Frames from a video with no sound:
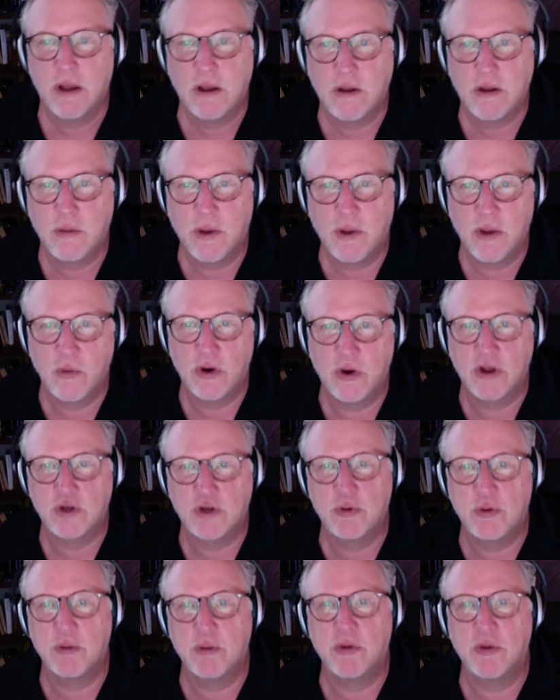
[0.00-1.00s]
might want to
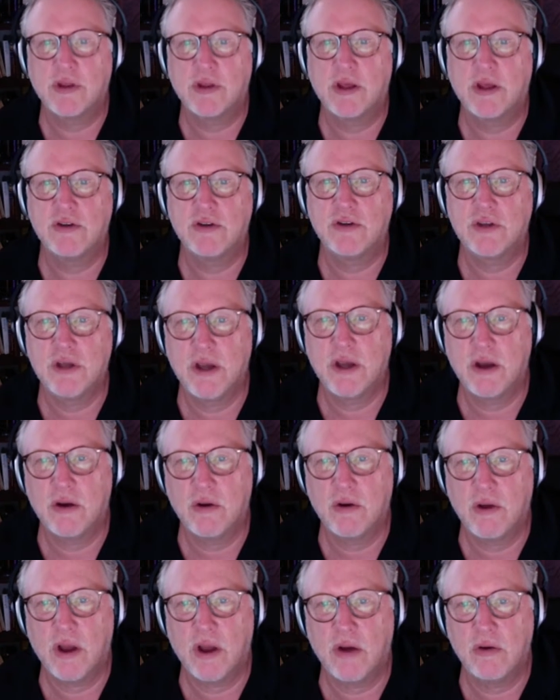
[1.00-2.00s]
experiment that and see how
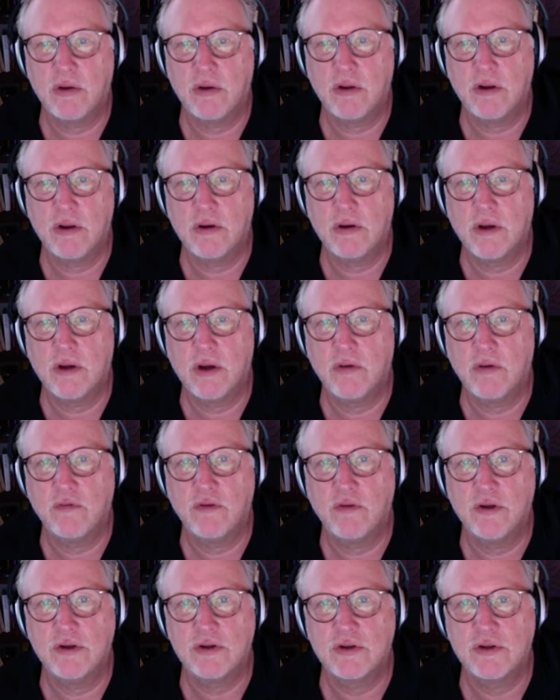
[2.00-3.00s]
it
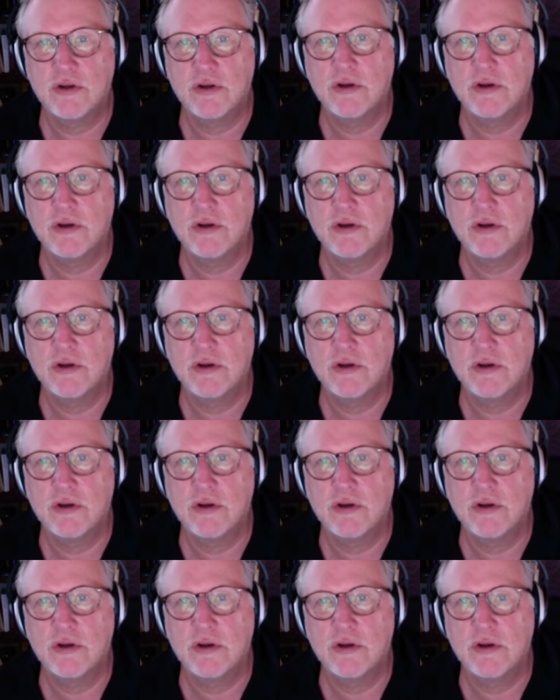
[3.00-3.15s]
feels.